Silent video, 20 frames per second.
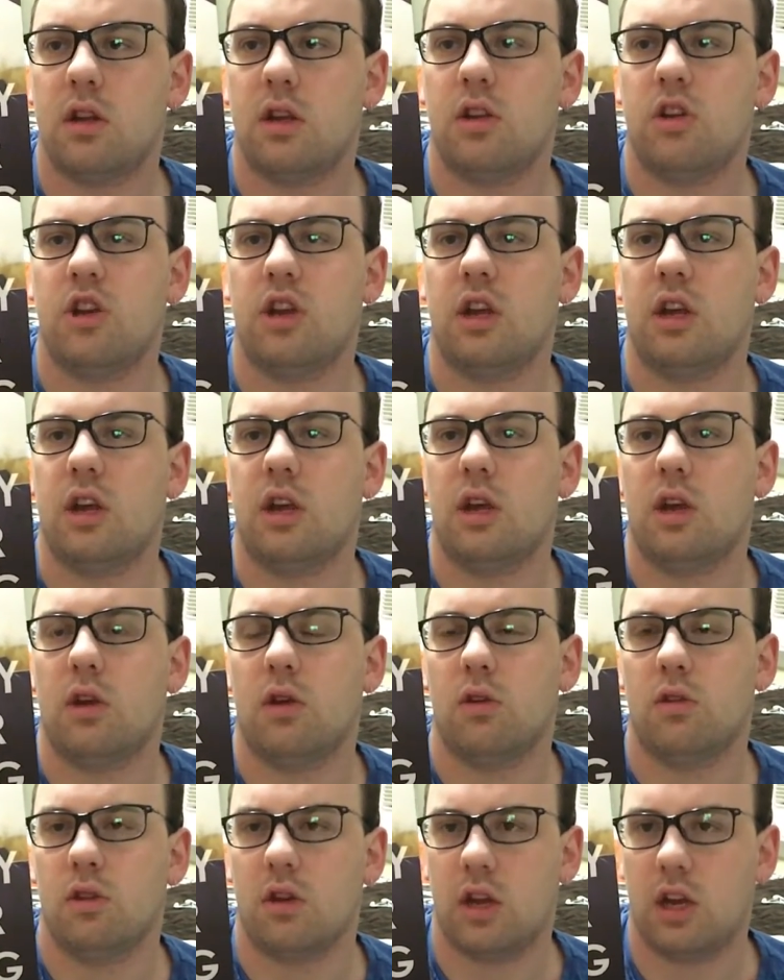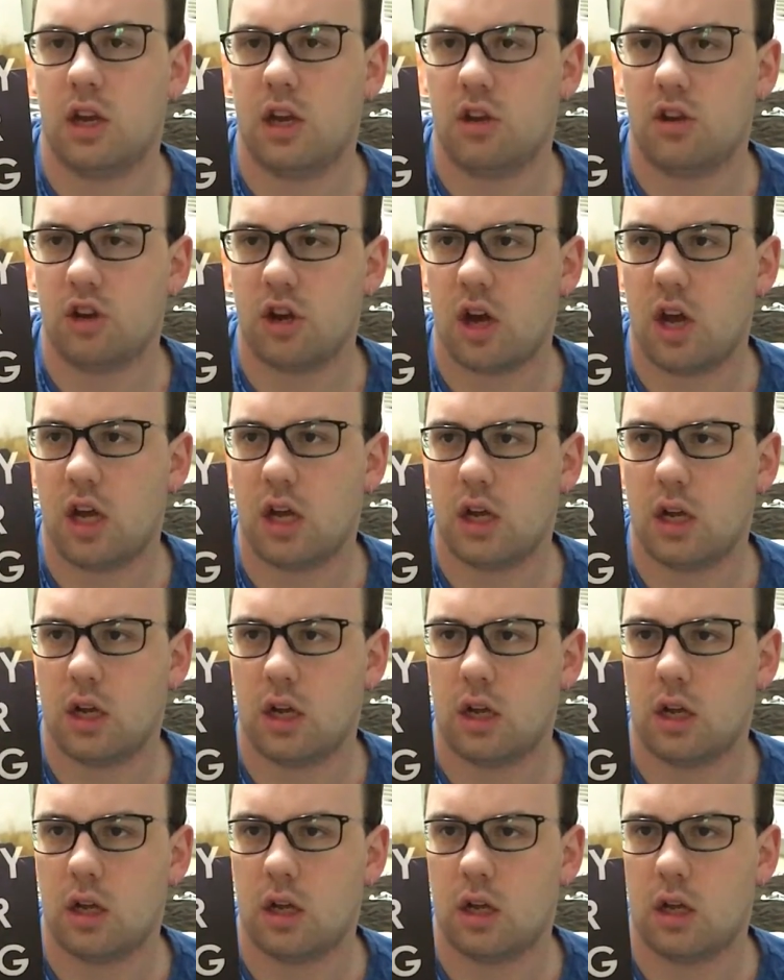She goes on a
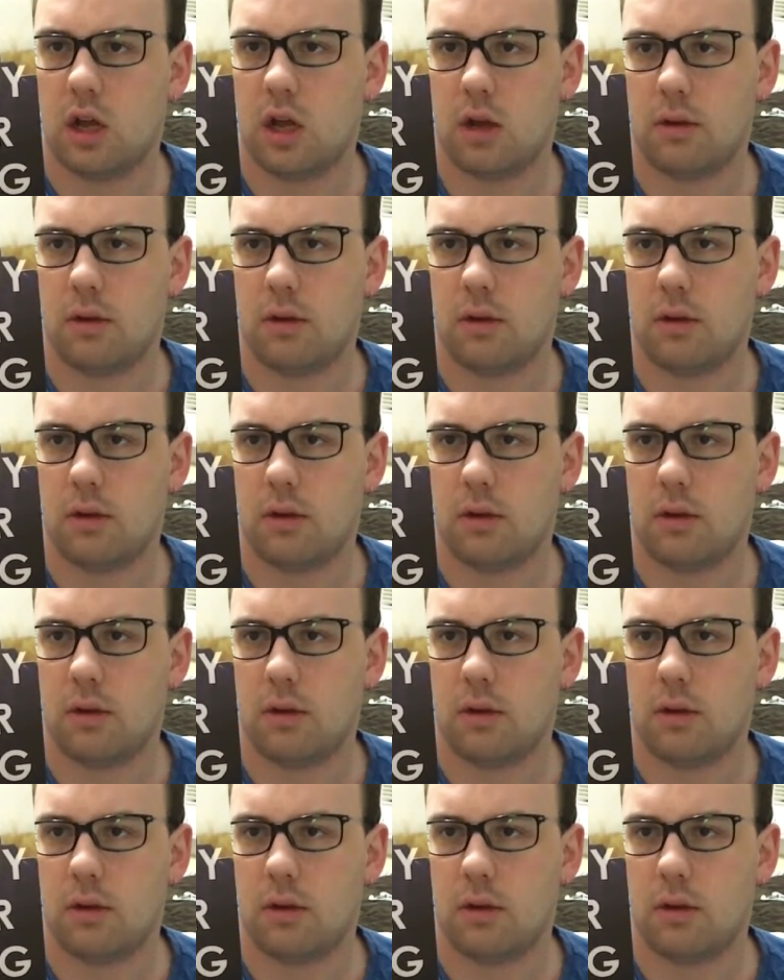hitchhiker.